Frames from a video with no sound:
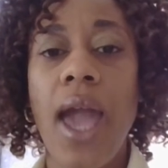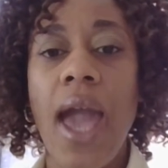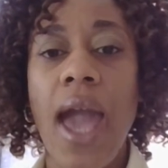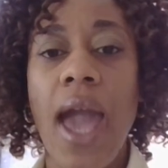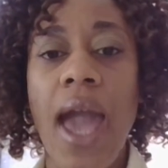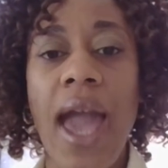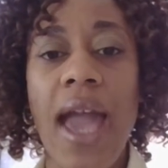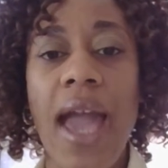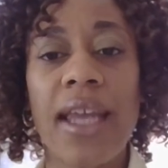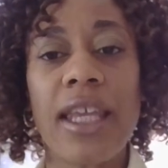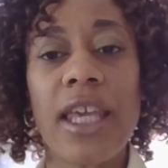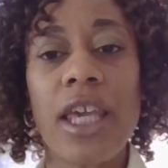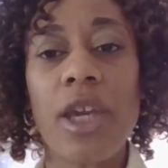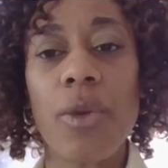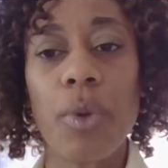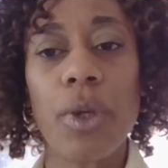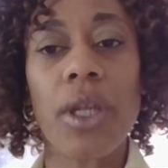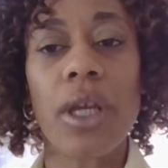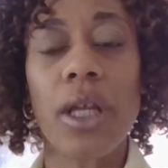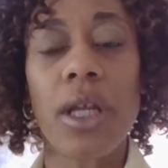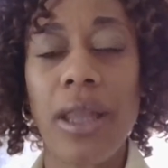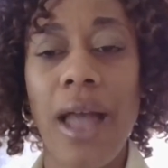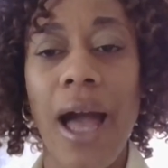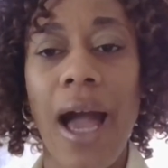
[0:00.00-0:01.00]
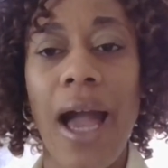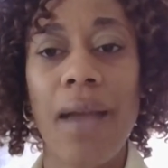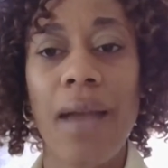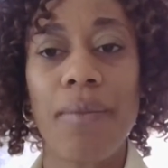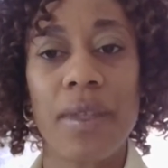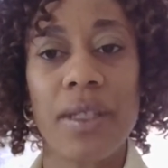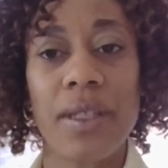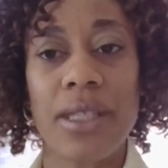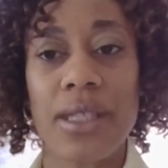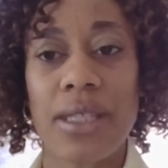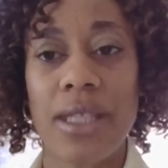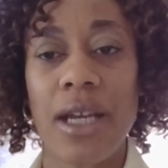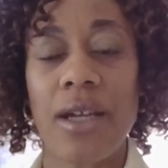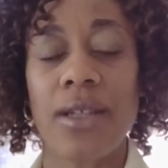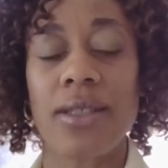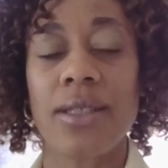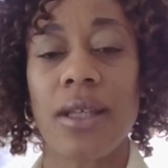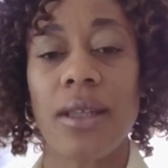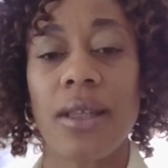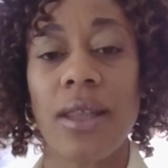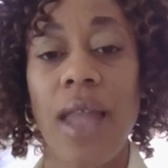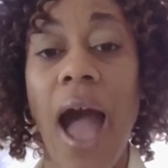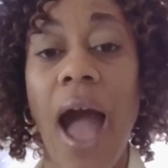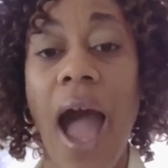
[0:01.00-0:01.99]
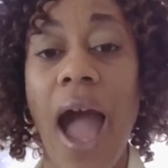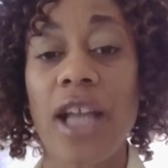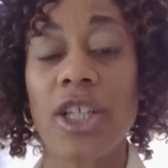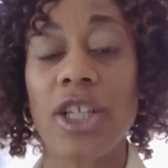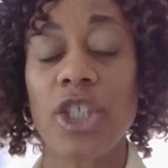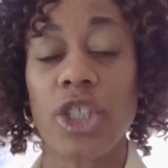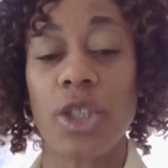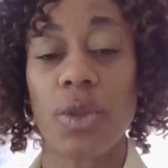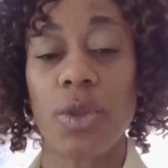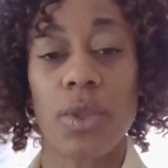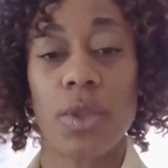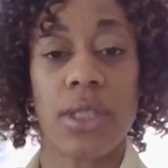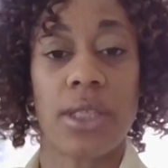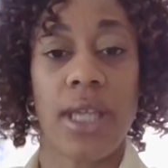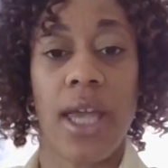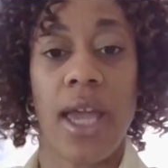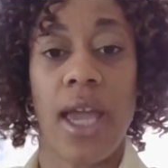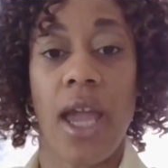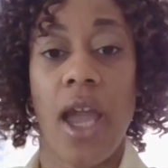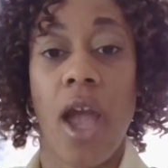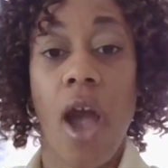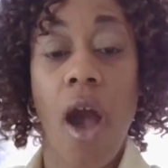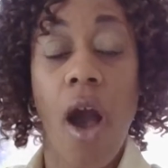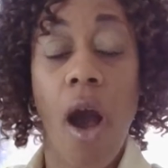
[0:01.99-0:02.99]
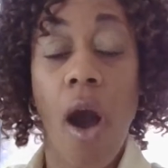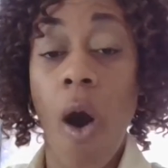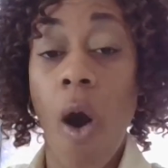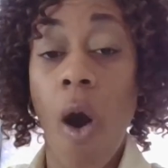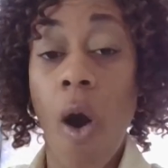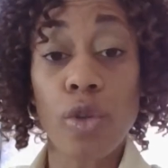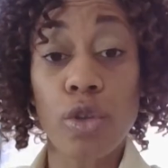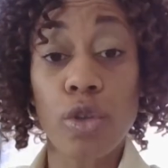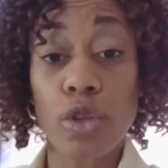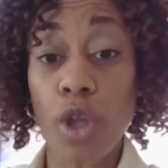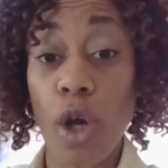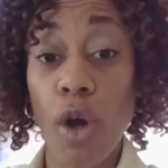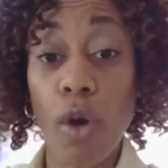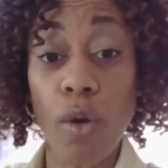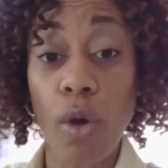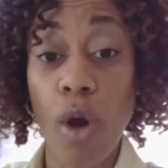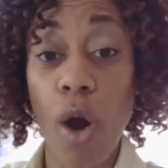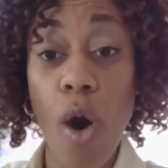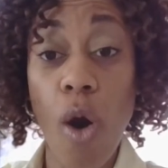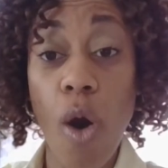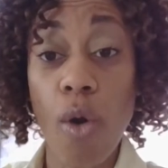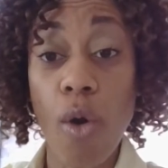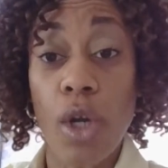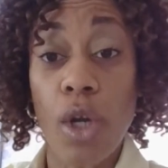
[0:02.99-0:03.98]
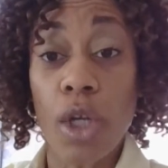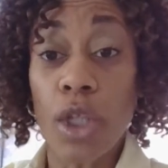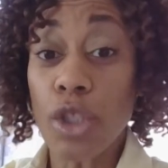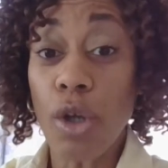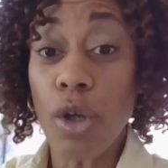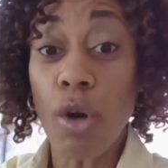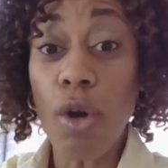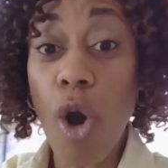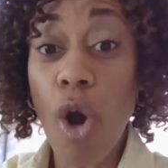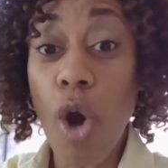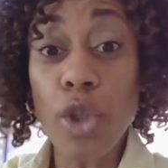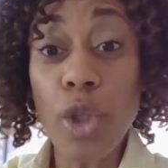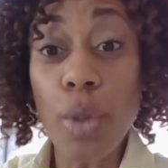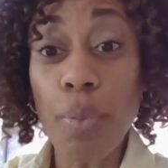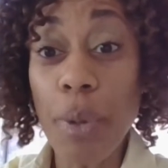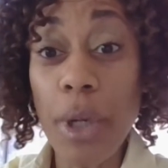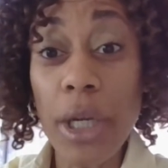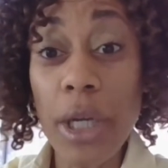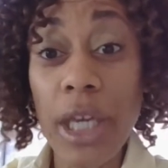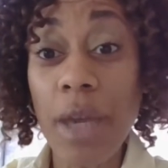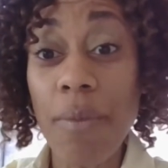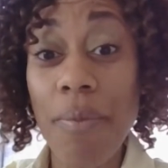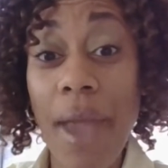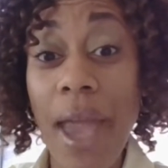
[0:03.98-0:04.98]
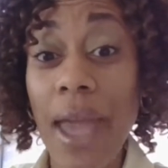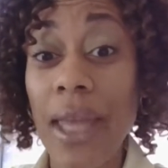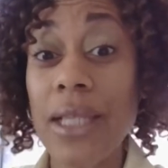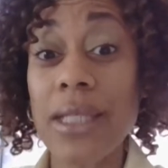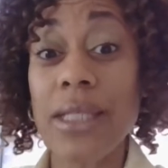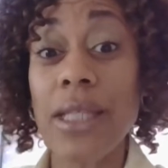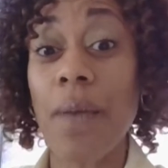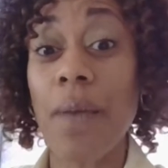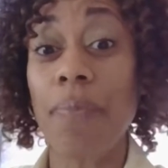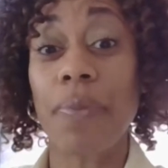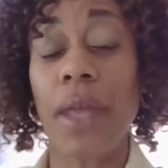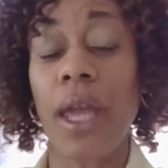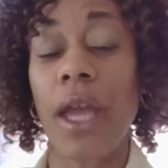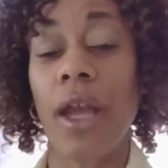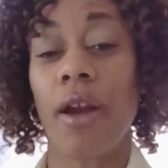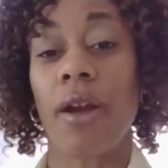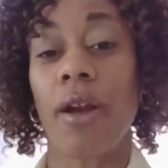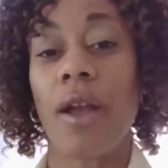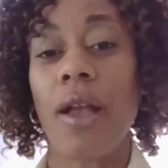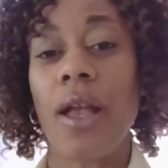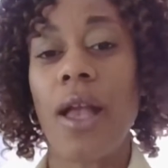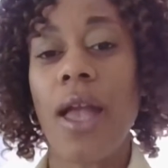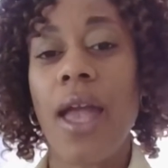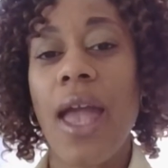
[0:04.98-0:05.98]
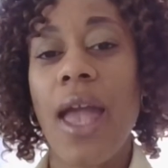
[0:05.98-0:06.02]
and he would climb the stairs a lot. She would say, "Oh, don't go. Don't go. The boogeyman is up there."